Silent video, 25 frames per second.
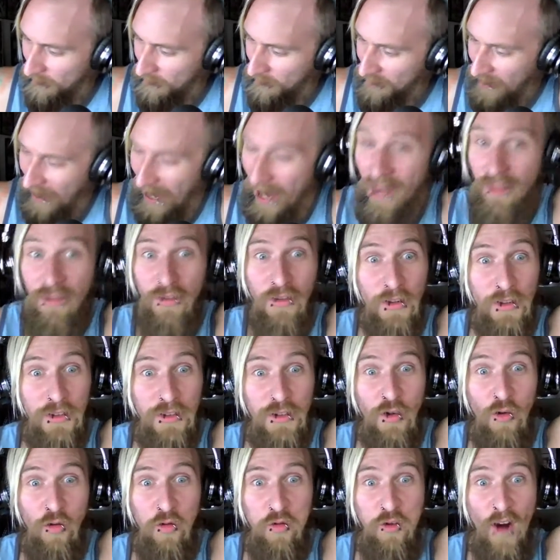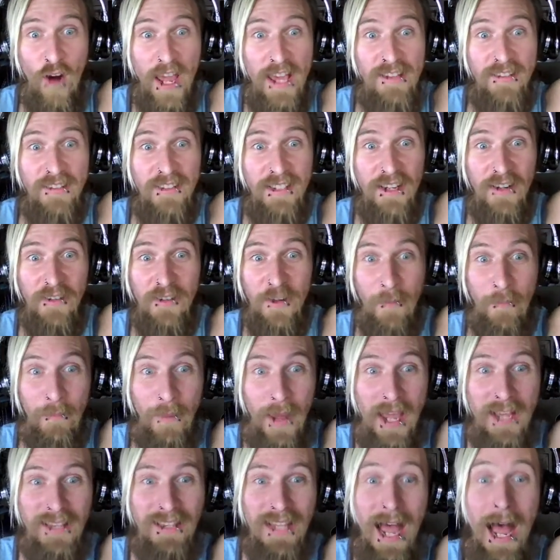That looks crazy
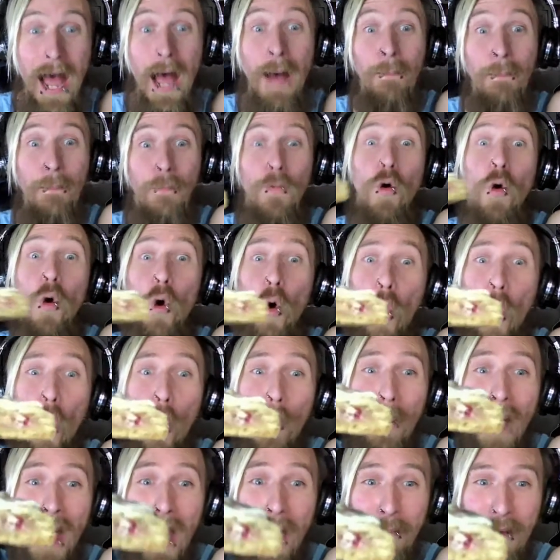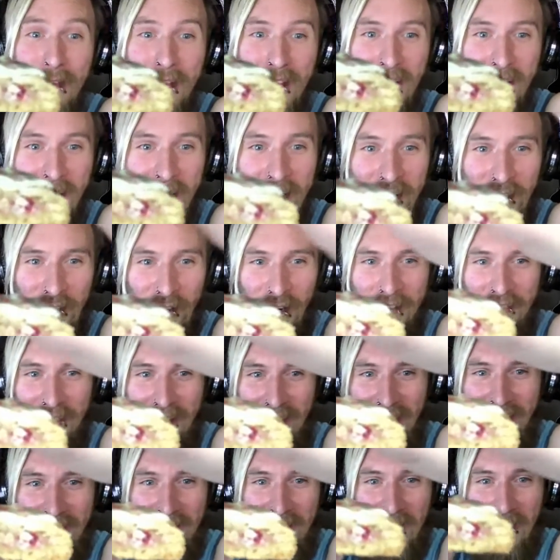underbaked. Ooh, baby. Look at
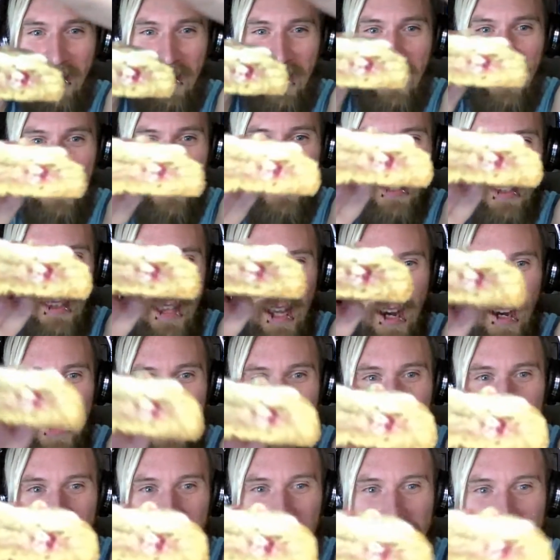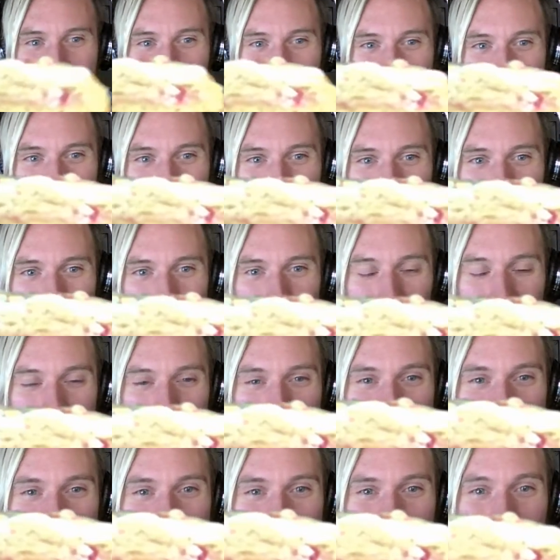that. Like, it's like the icing is kind of
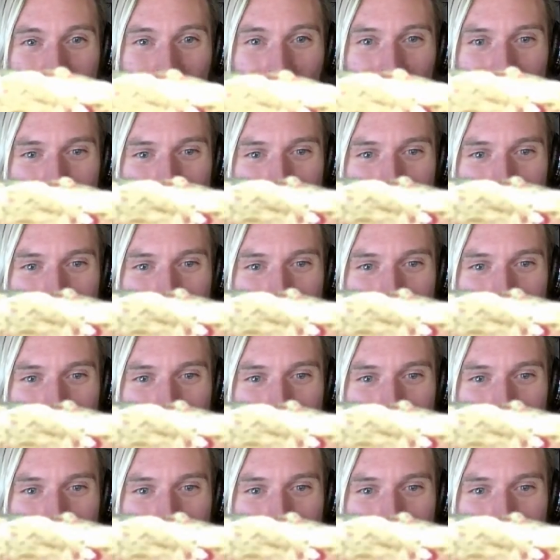melted down